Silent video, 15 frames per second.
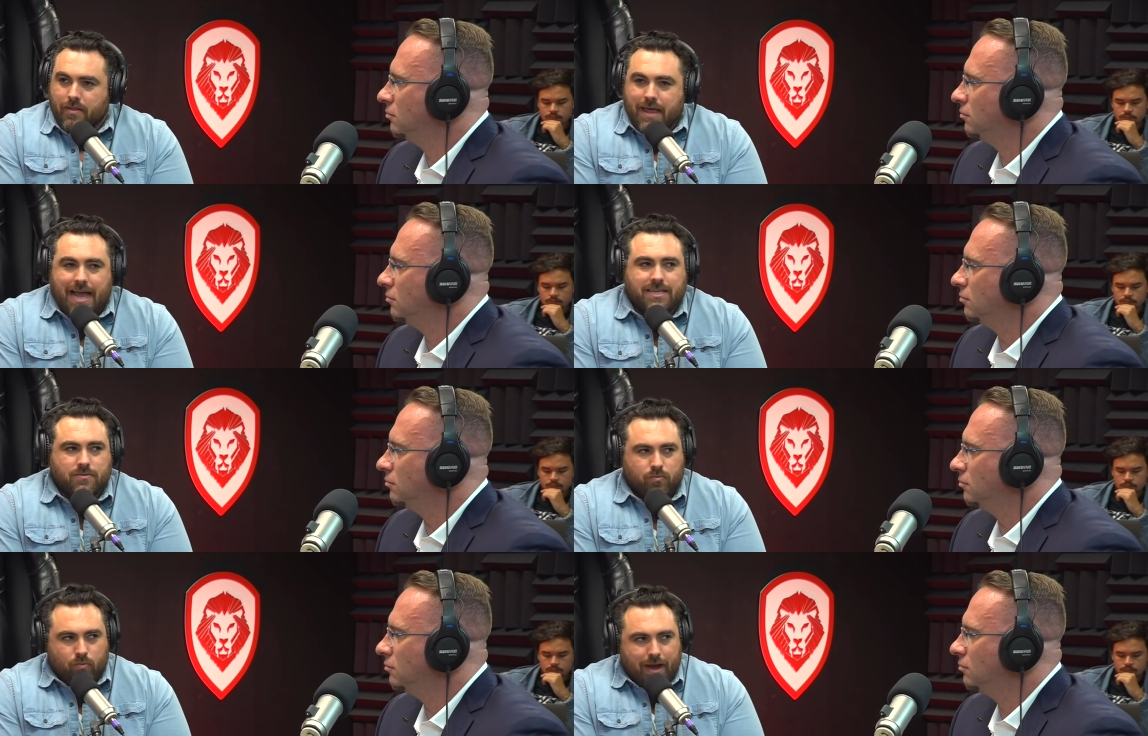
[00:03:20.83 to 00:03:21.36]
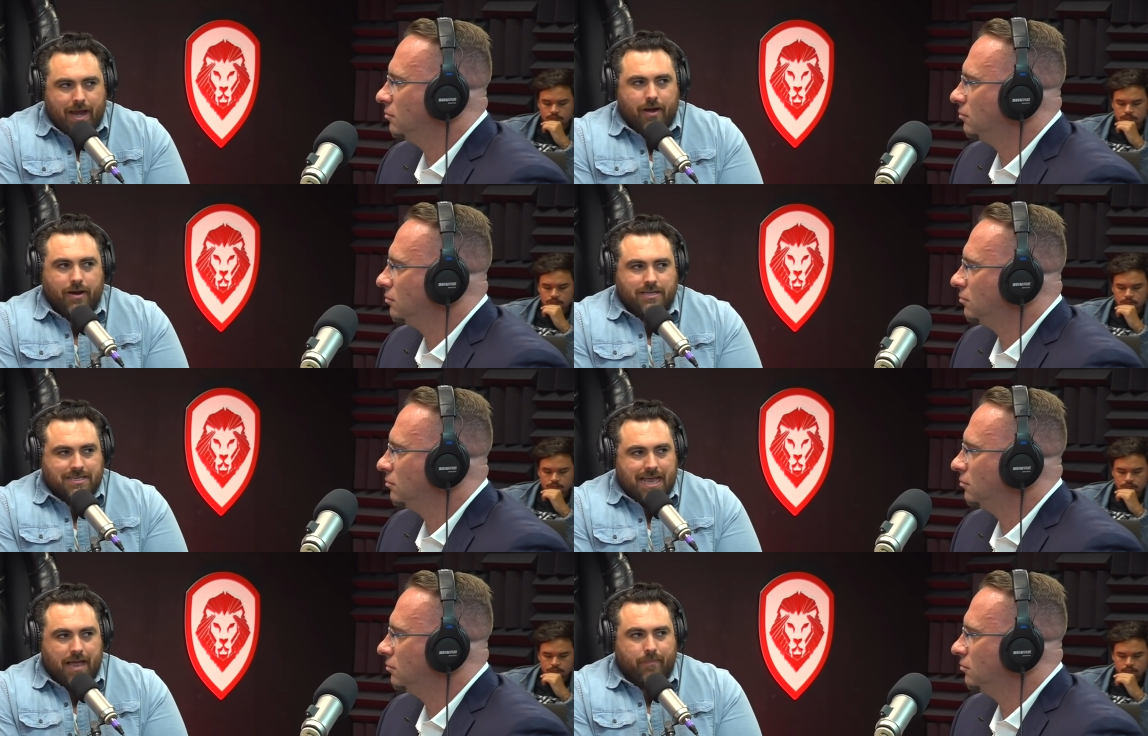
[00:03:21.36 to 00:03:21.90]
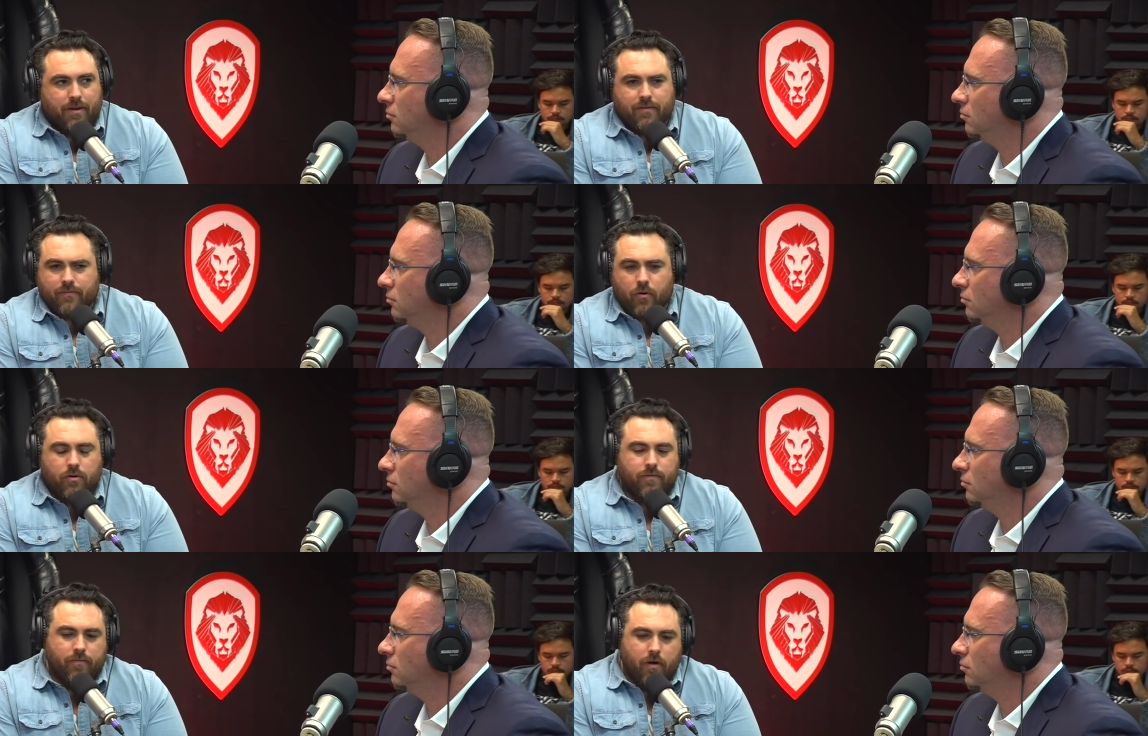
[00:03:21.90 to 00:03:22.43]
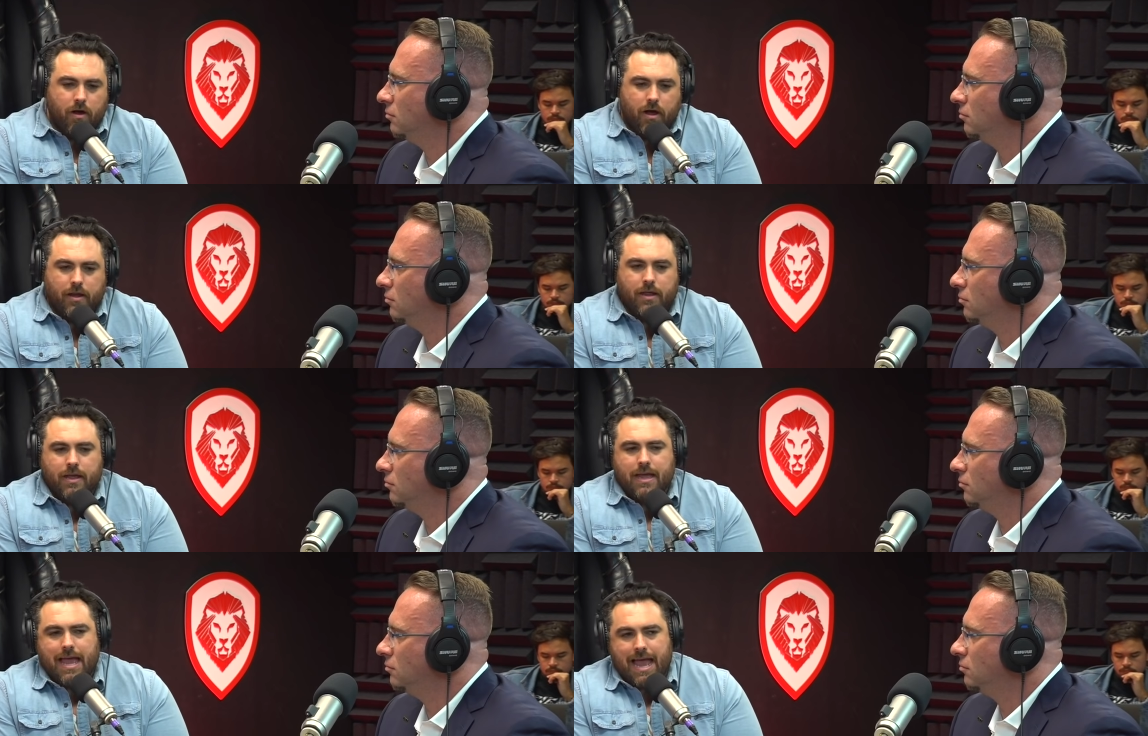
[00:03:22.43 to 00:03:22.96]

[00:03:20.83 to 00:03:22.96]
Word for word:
Speaker 1: That's where it's happening. Voter fraud